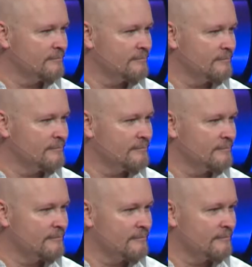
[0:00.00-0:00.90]

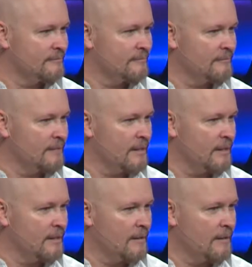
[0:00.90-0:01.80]

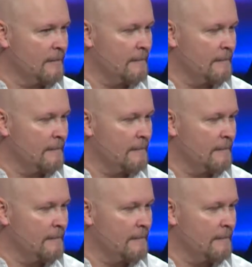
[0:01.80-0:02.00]
(silence)